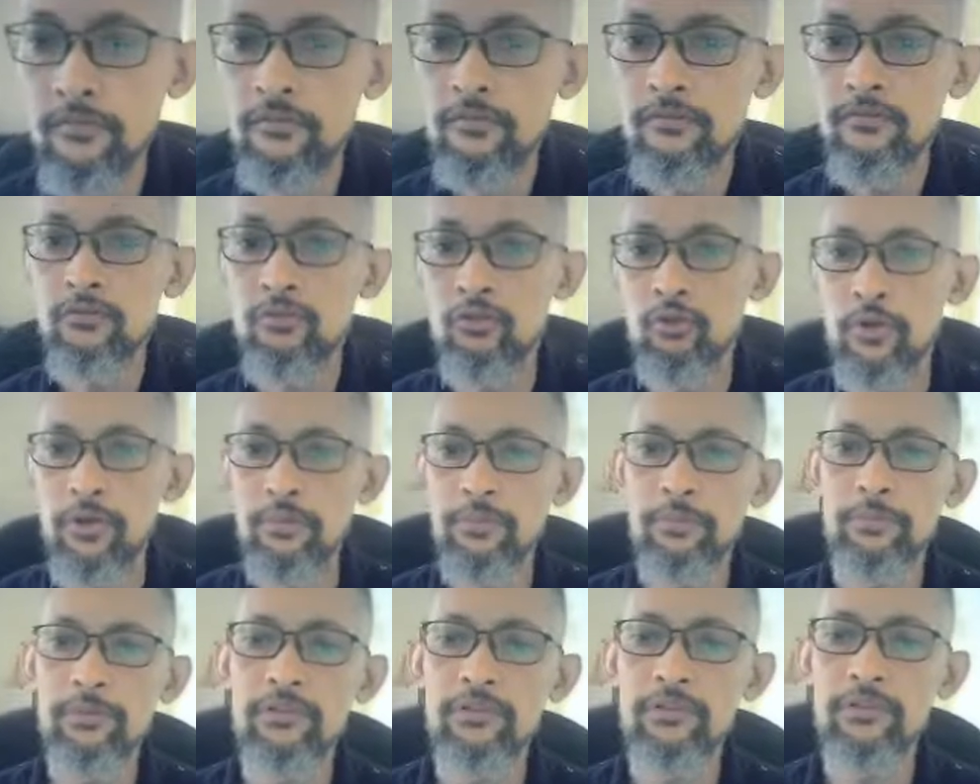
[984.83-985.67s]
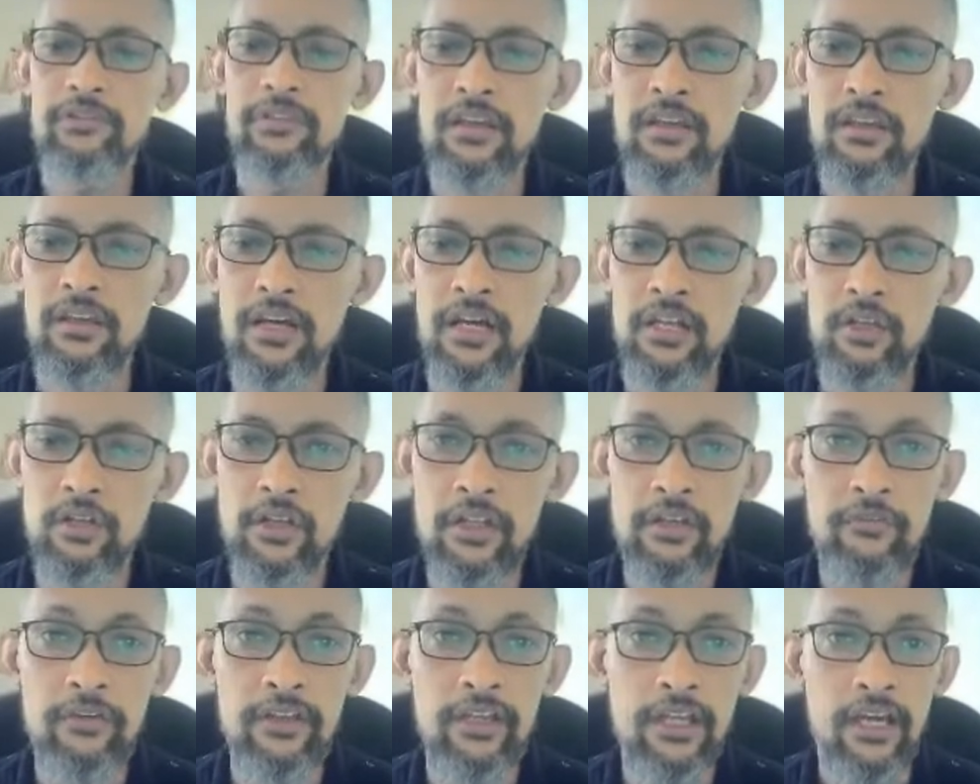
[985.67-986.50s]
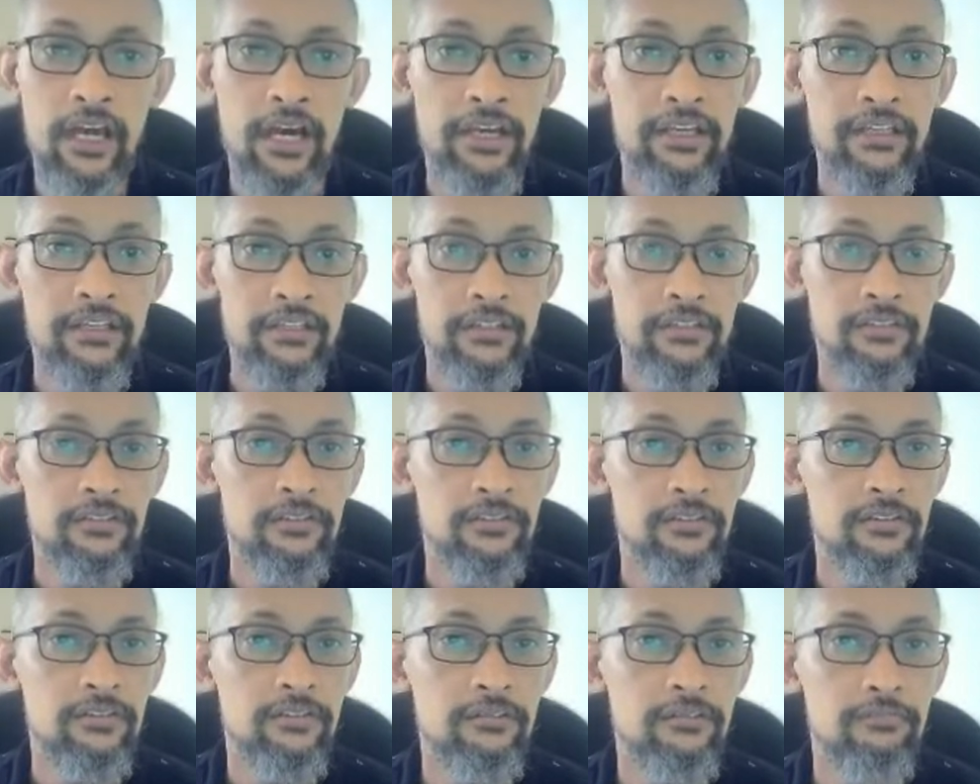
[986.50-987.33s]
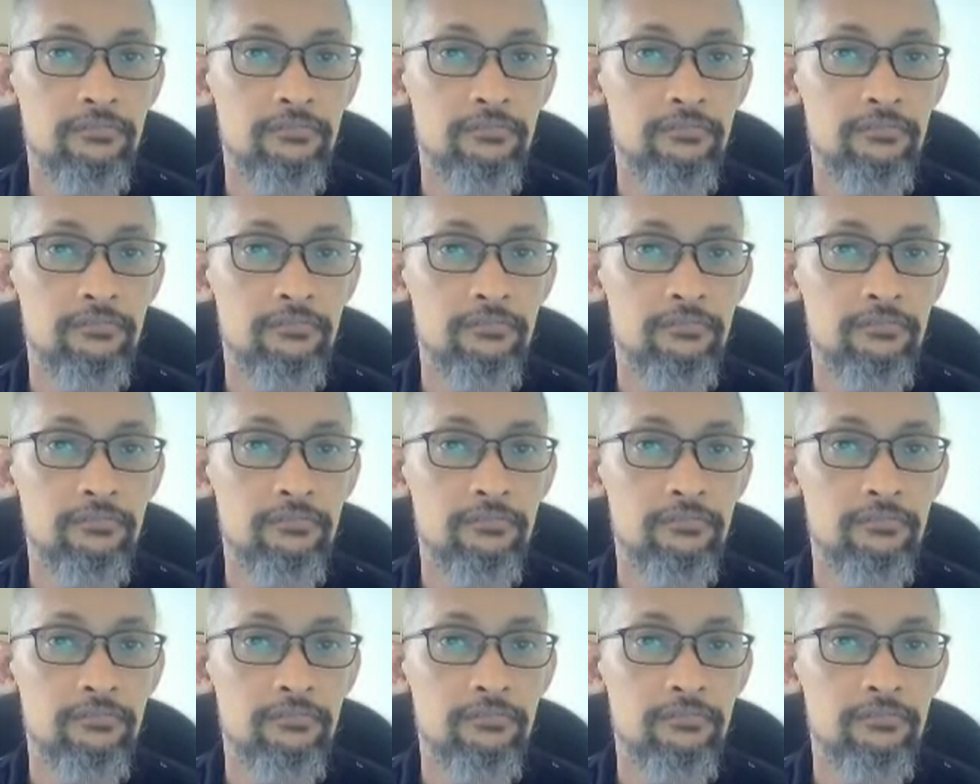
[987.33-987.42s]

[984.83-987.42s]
So when people say, I don't have any ideas,